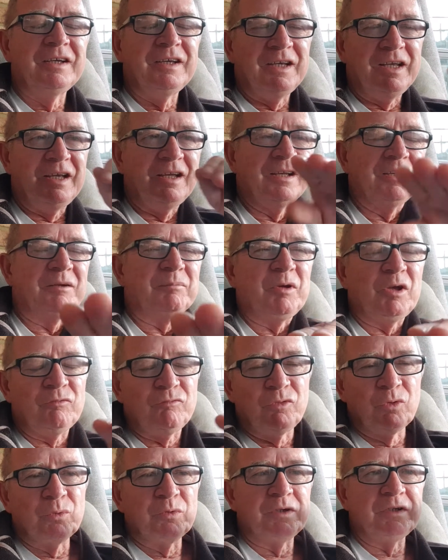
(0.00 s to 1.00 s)
it'll be
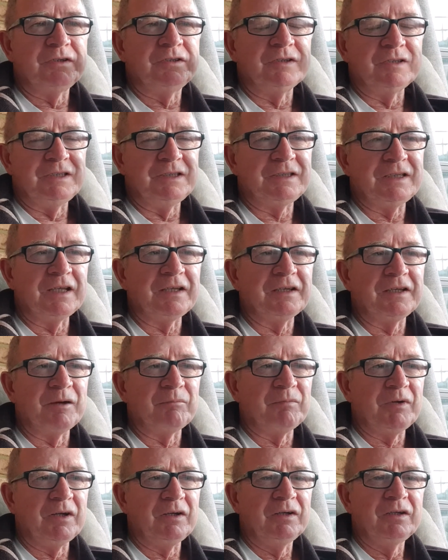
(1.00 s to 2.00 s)
forwarded to this other
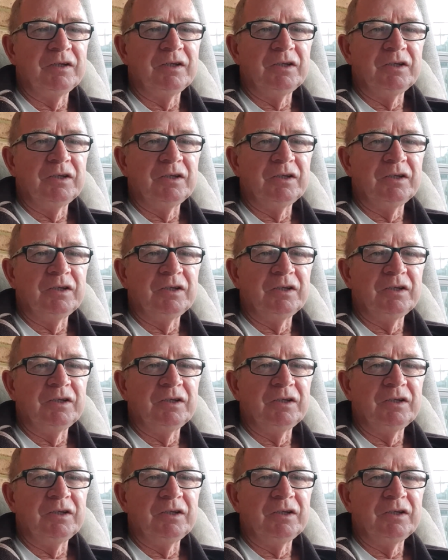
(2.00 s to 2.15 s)
number,